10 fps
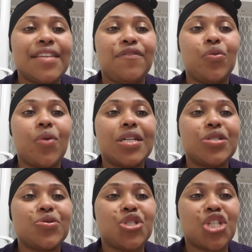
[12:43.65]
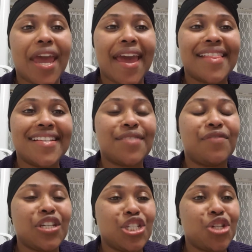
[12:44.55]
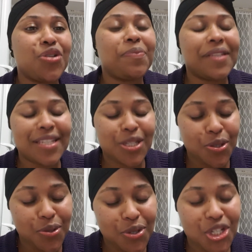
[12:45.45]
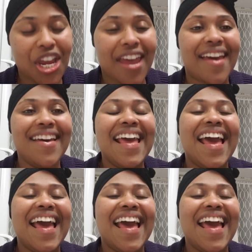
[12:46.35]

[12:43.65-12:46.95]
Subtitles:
if you want to share this video, please do share.